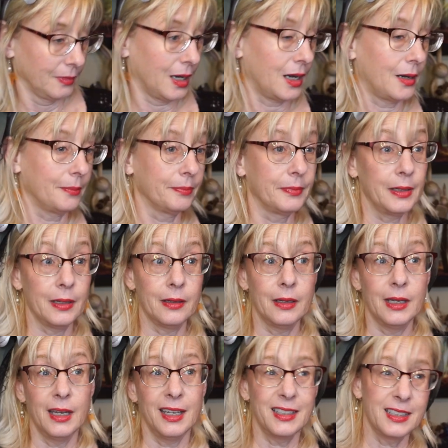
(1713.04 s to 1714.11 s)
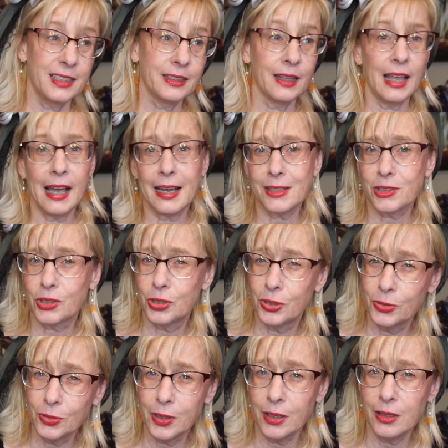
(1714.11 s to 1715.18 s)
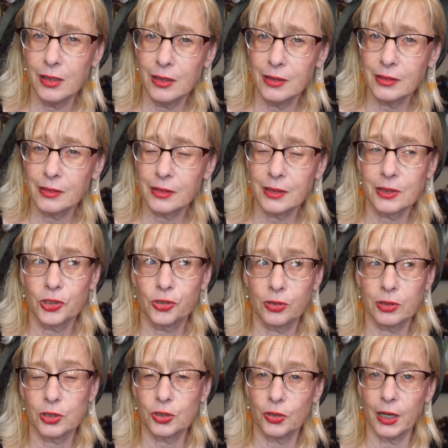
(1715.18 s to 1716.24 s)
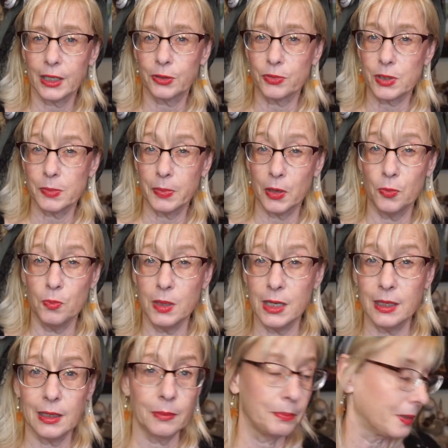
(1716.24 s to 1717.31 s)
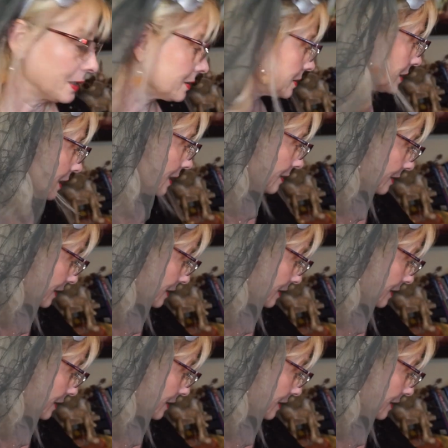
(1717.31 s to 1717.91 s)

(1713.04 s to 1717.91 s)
Um, didn't last too long. The strength was about medium, but yeah,